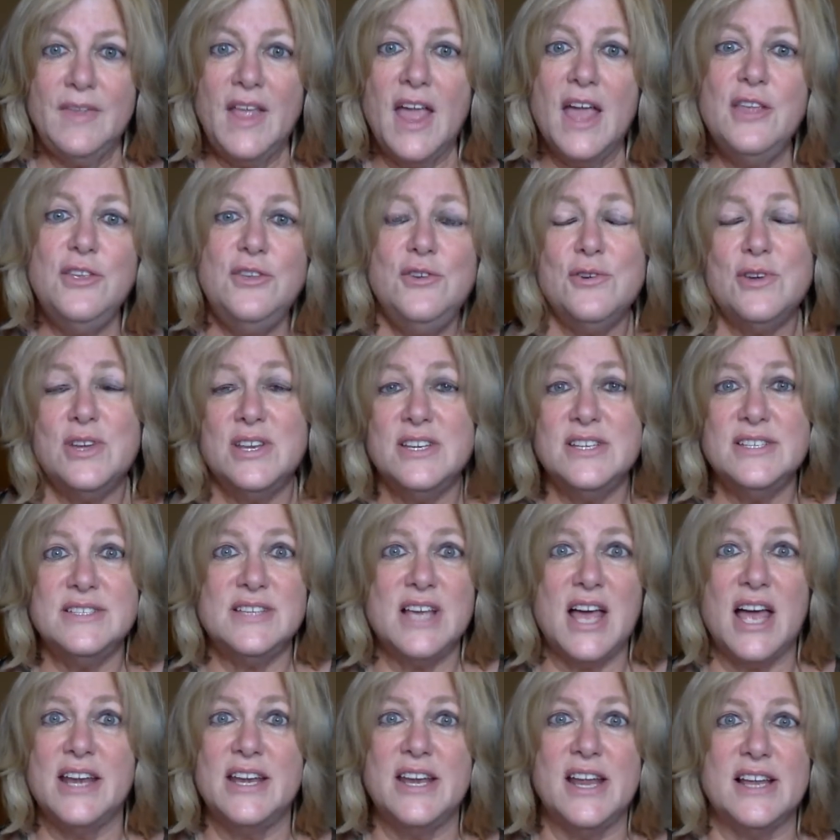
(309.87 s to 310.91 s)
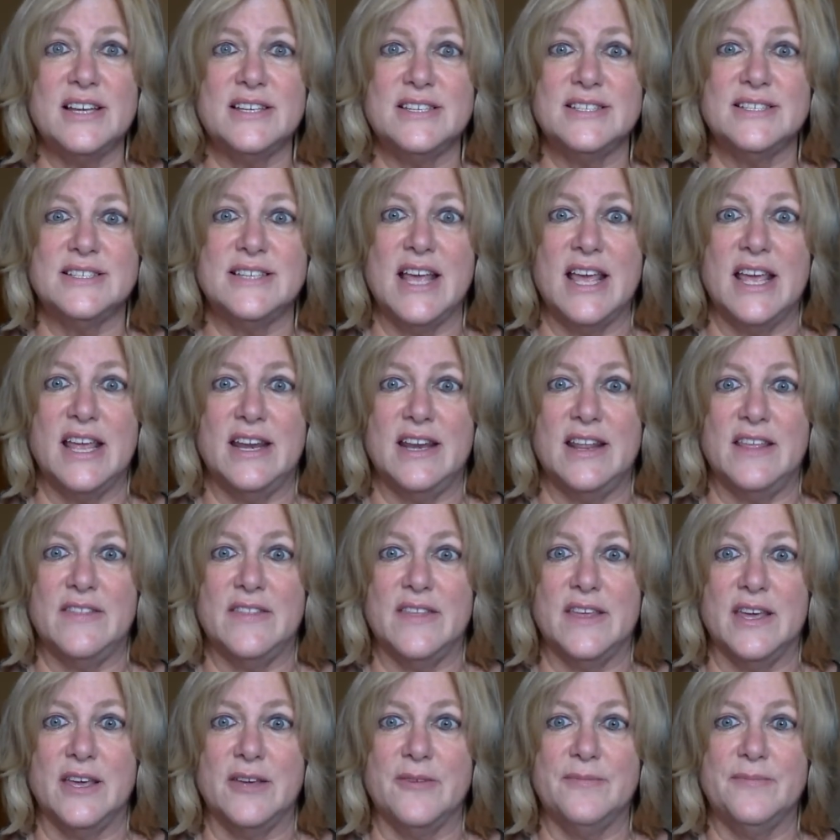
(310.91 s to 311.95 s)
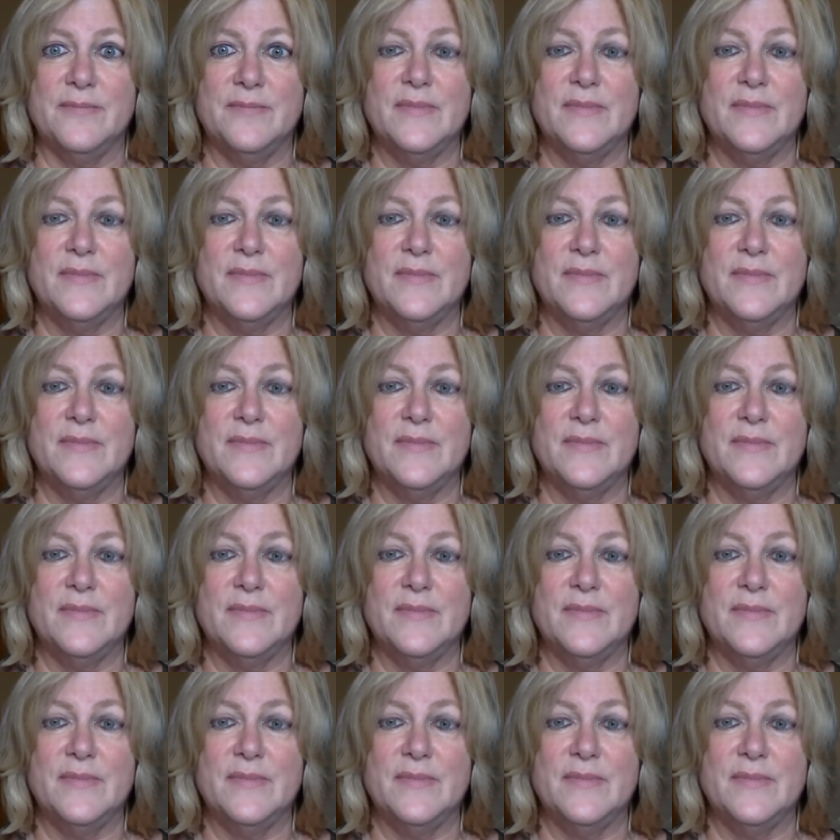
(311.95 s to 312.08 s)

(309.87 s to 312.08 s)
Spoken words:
And you can decide not to say anything.